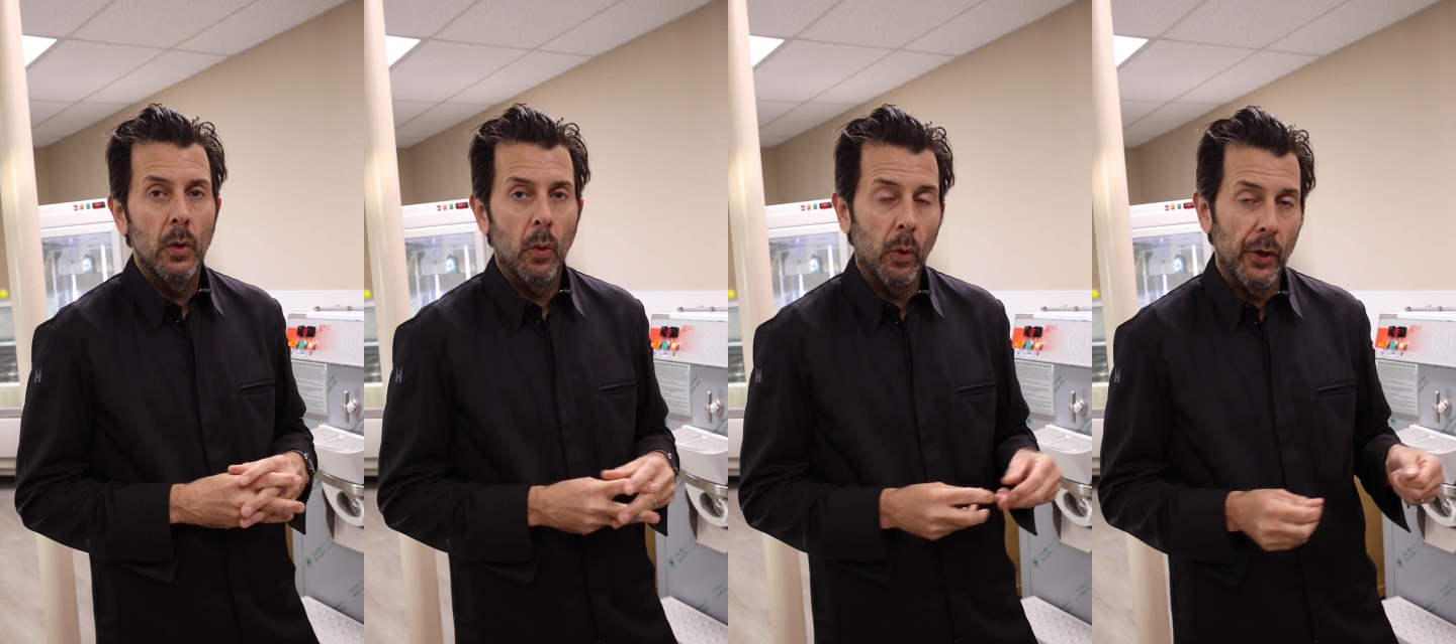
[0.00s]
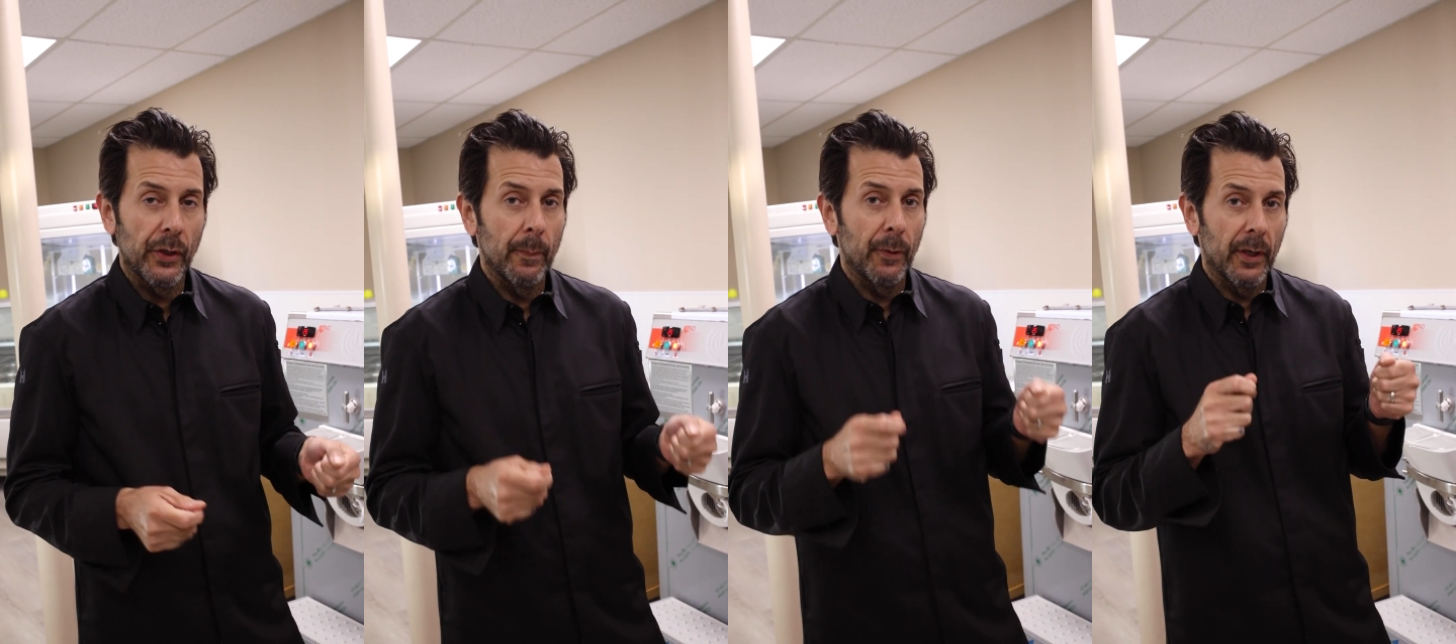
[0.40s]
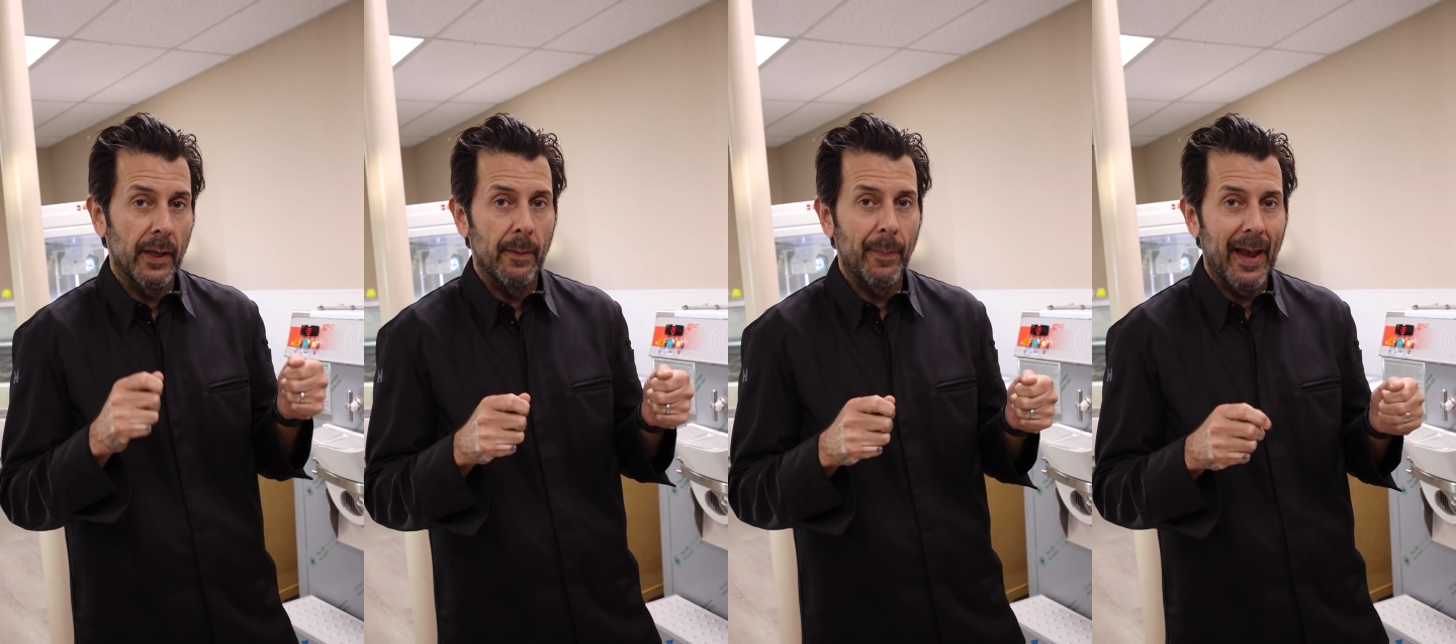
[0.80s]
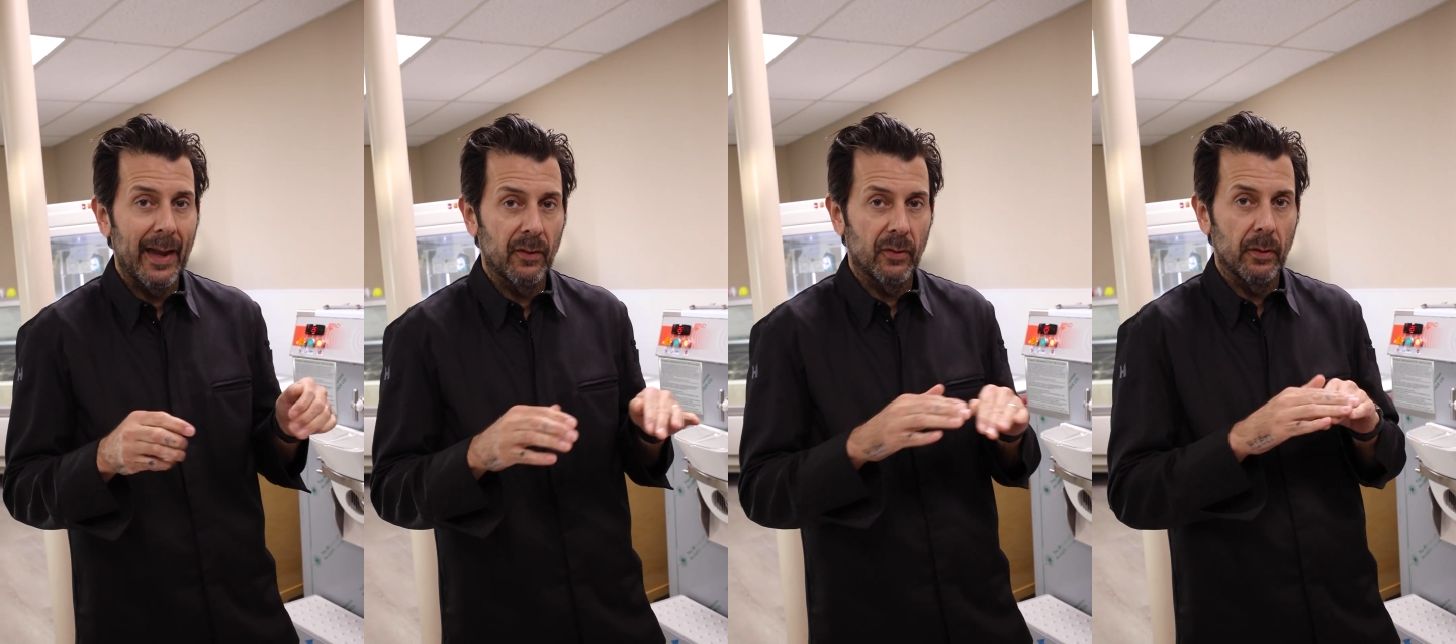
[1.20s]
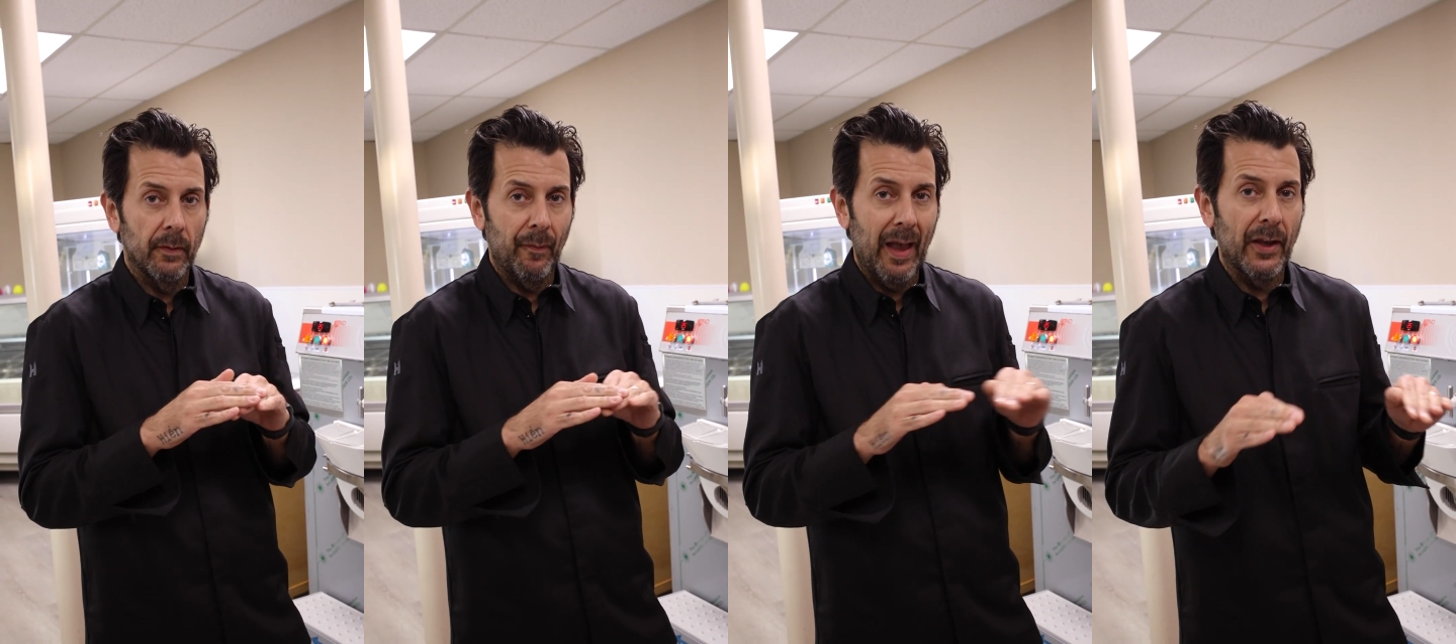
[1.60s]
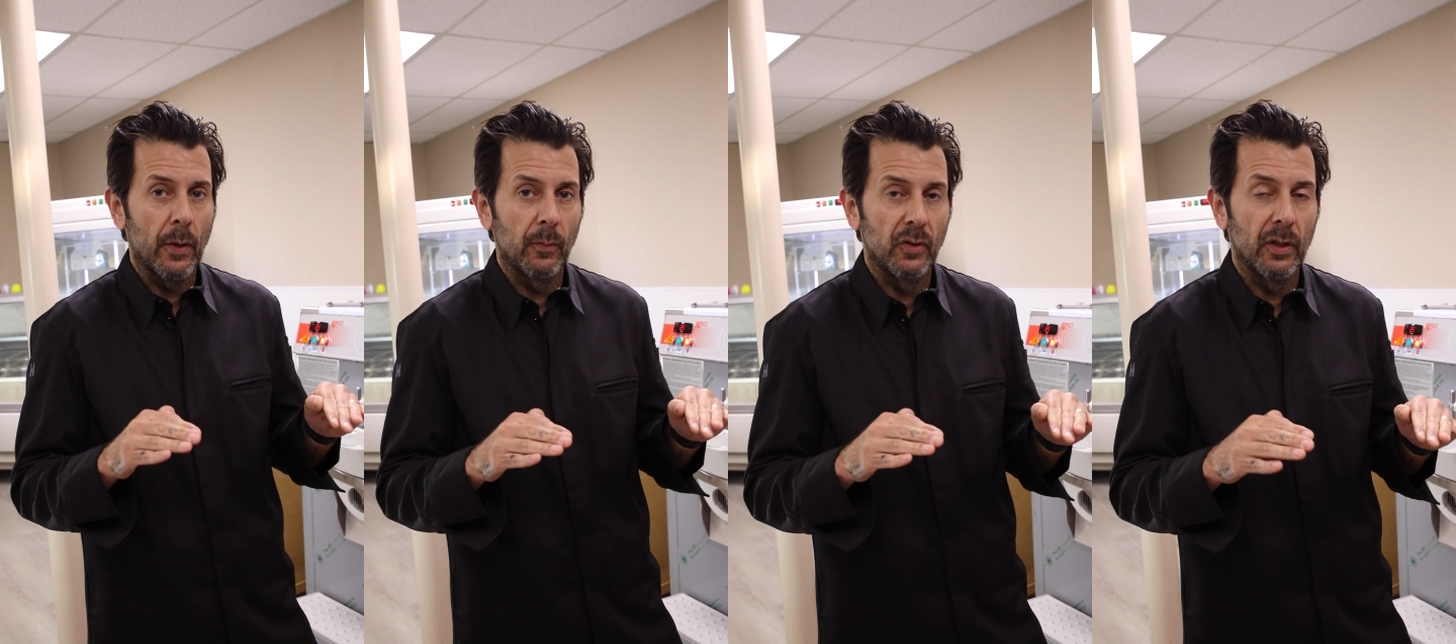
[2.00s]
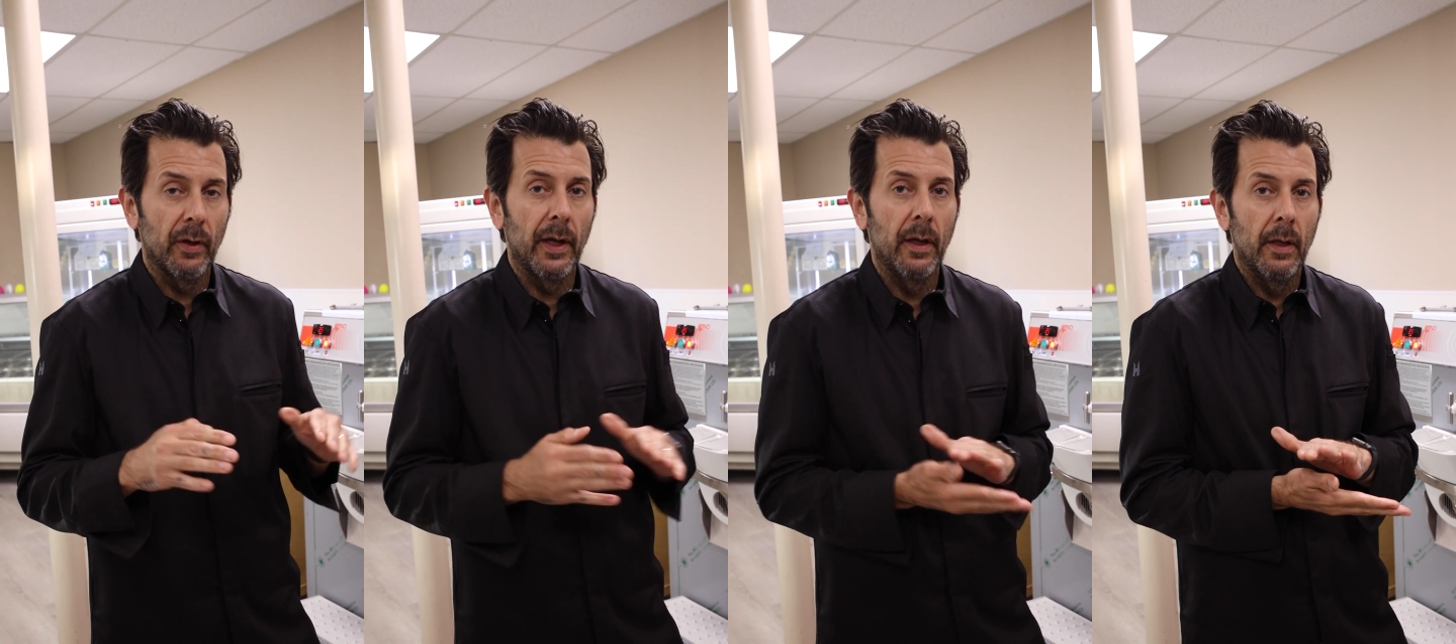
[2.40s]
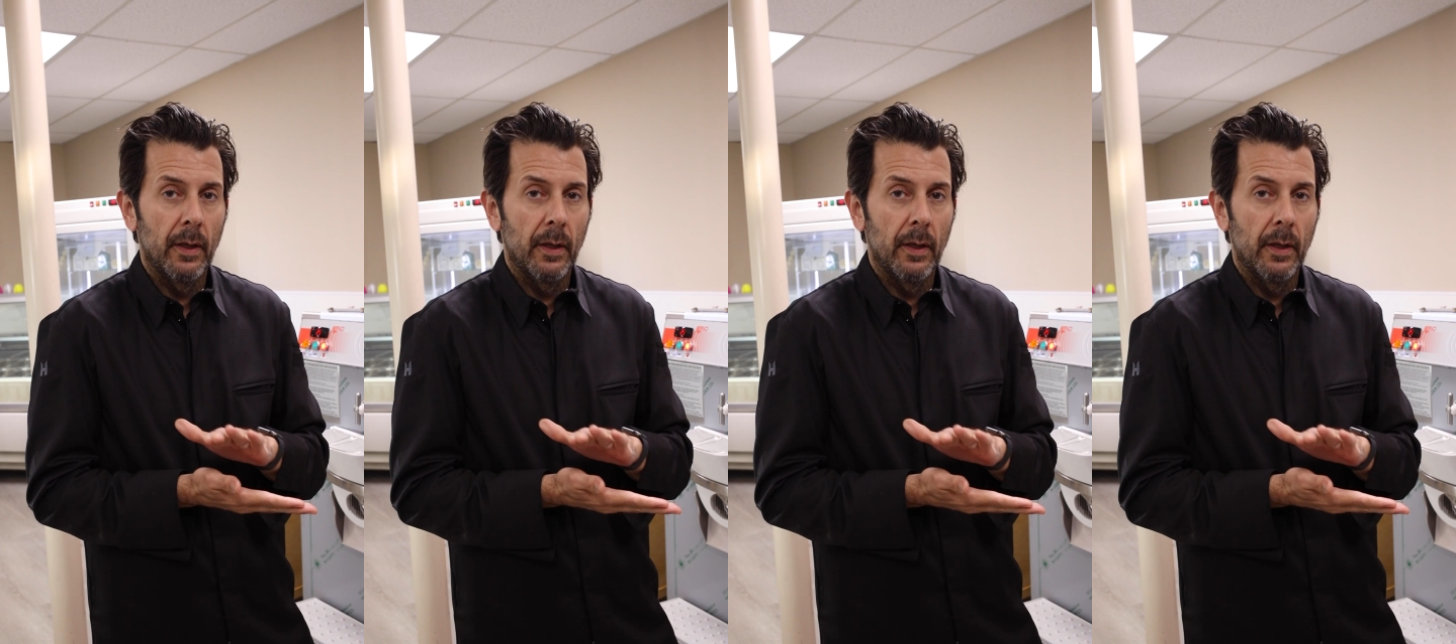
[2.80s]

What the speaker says: or you can put it in bags, vacuum seal it,